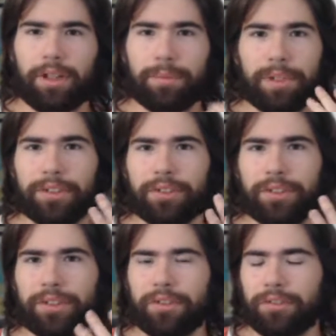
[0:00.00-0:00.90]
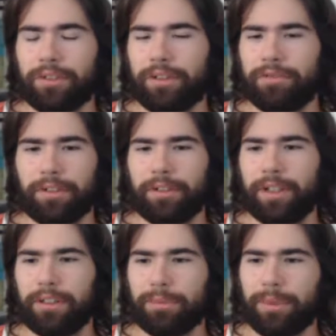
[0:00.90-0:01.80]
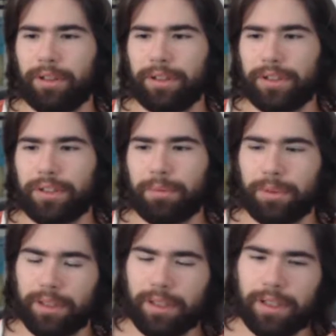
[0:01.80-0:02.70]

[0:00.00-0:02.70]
actually still trying to figure it out, to be honest, but